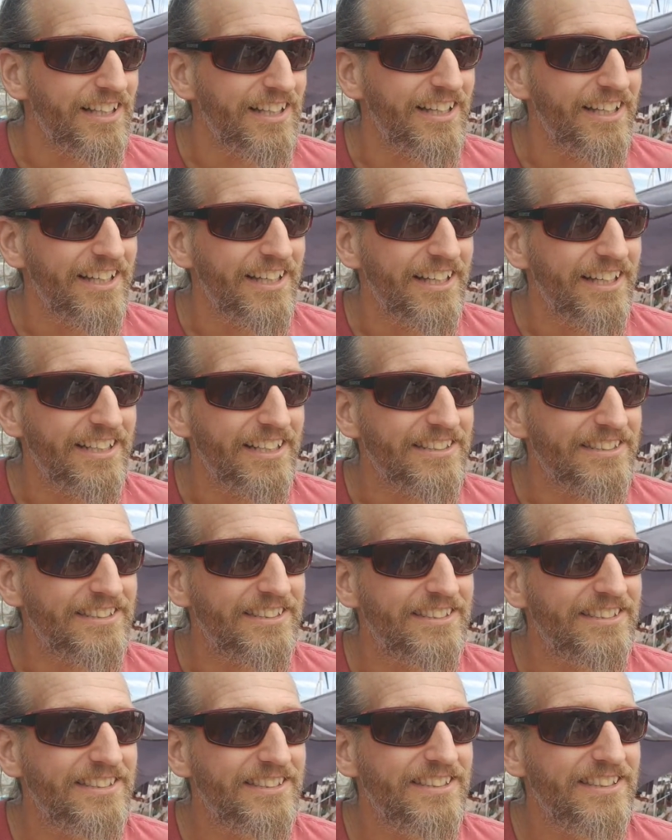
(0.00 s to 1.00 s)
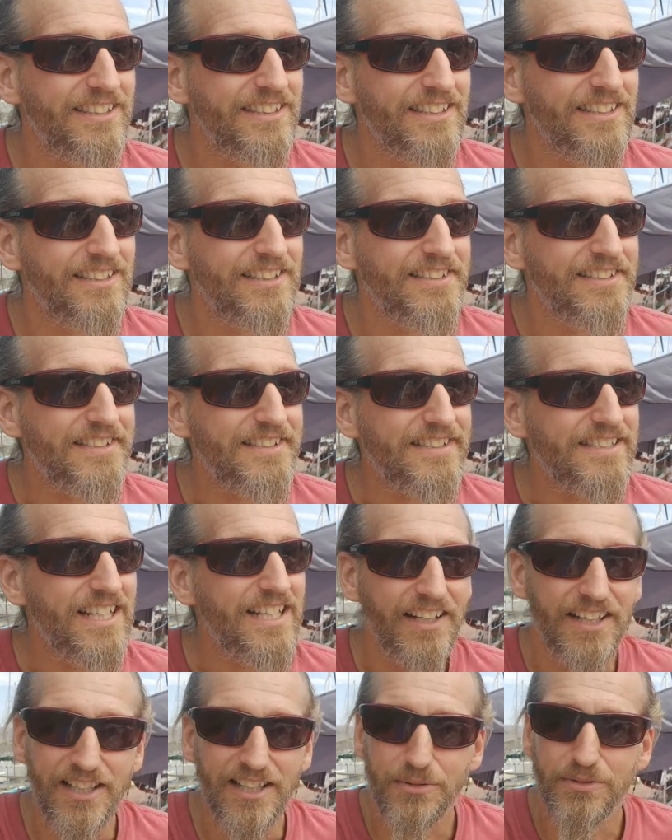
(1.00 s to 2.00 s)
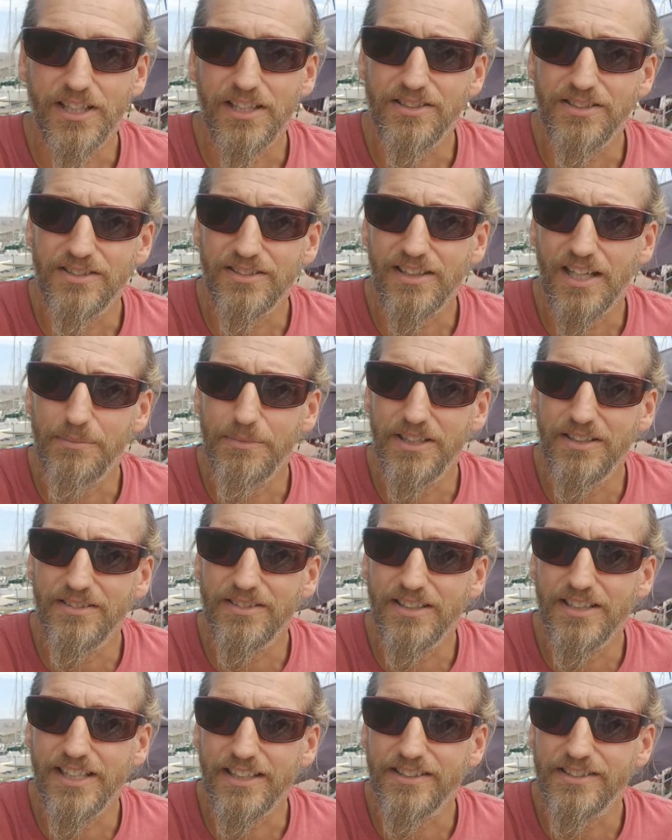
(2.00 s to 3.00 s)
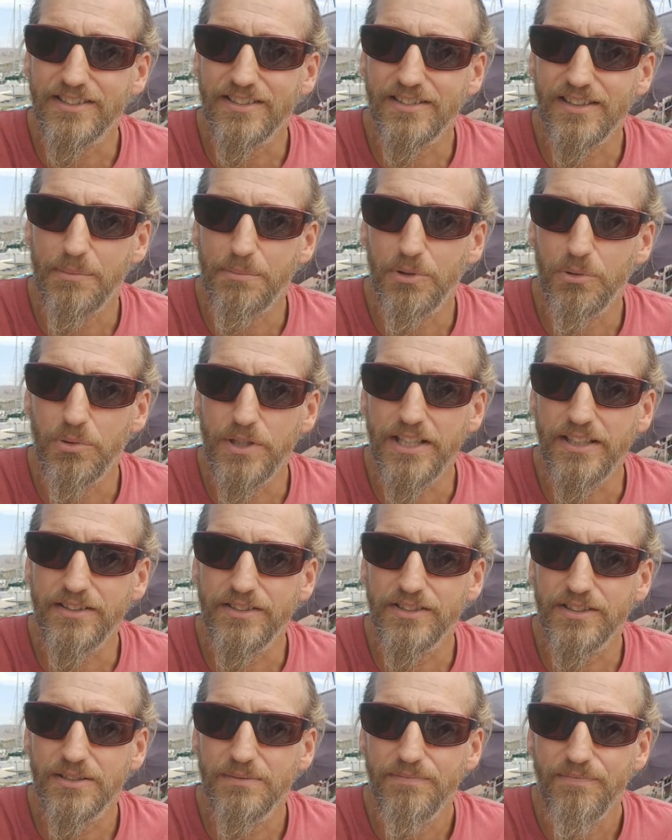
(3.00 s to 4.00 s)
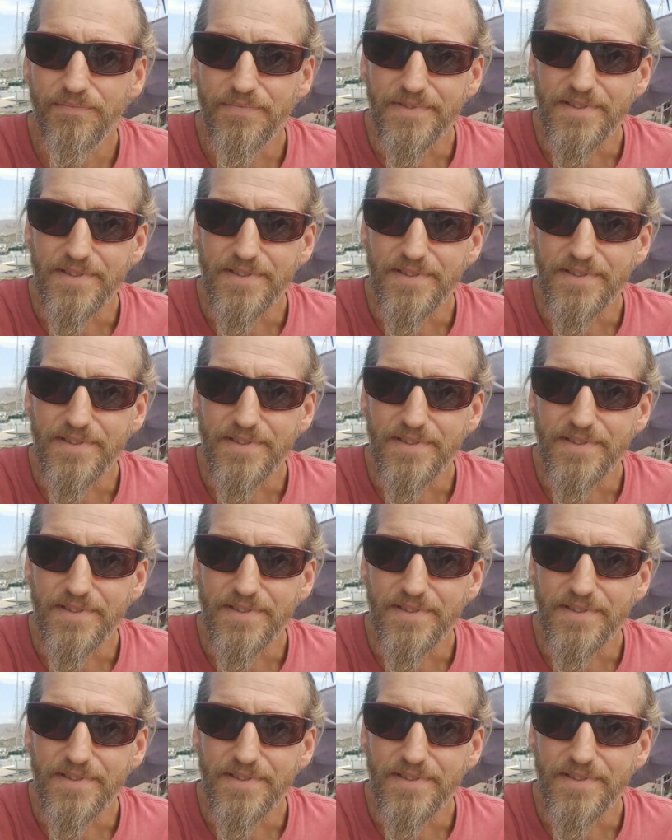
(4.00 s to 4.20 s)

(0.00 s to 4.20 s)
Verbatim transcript: and yeah, that's that's coming the next couple of weeks.